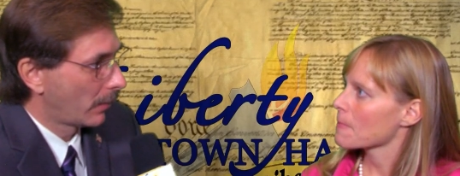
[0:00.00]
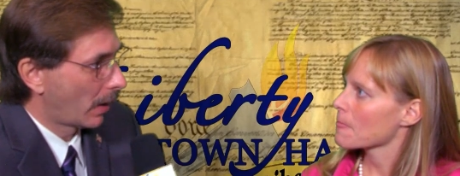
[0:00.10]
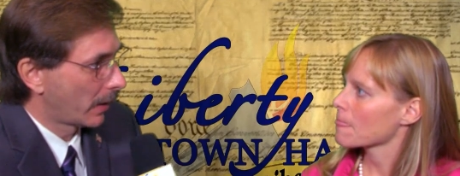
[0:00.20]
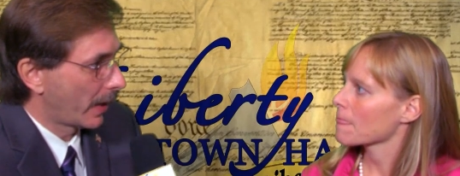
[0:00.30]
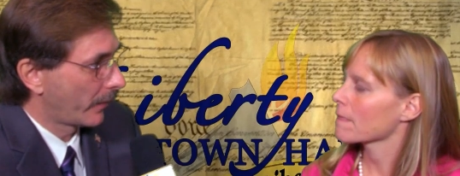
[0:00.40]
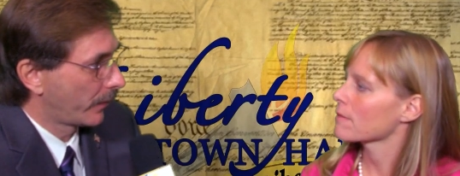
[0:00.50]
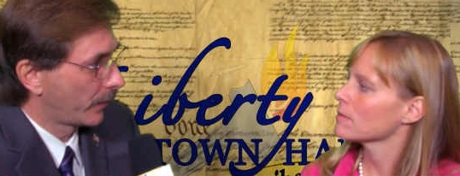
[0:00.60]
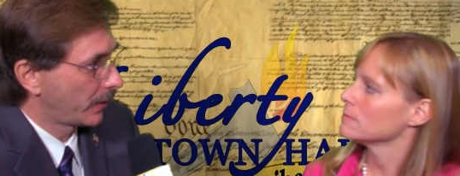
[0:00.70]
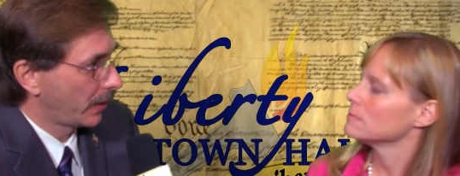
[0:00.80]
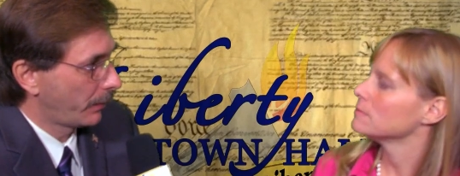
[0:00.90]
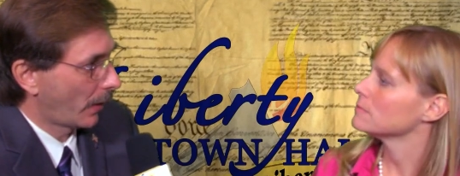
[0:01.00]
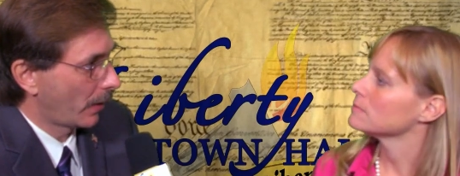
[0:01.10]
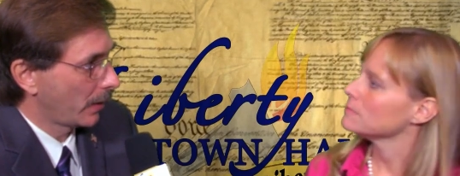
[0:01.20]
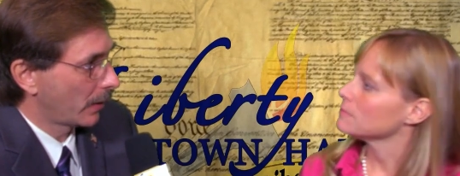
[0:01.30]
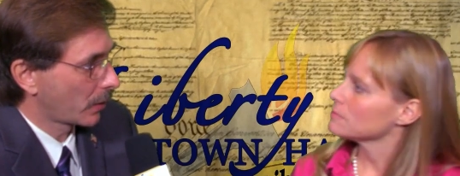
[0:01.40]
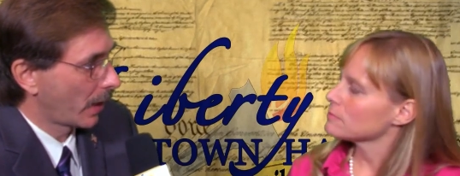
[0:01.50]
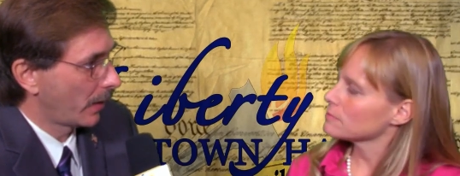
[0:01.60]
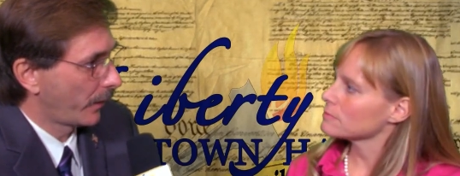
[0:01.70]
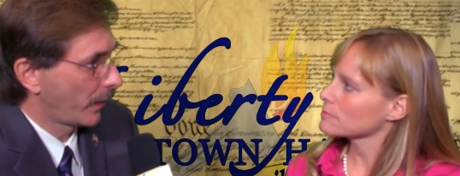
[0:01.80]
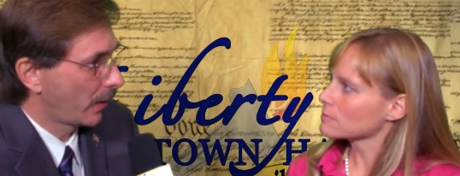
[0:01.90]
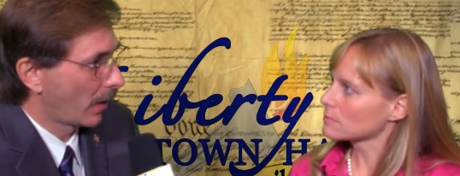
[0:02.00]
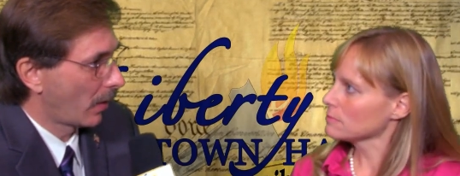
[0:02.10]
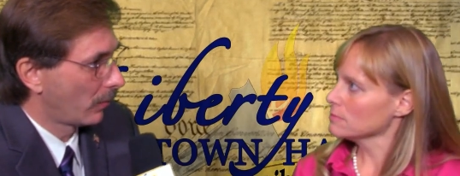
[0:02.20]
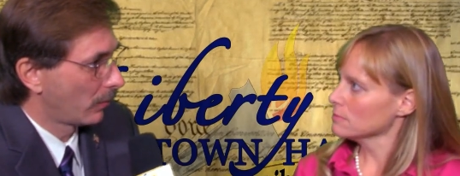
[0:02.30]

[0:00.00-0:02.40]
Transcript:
Speaker 1: a lot of the Tea Party are trying to figure out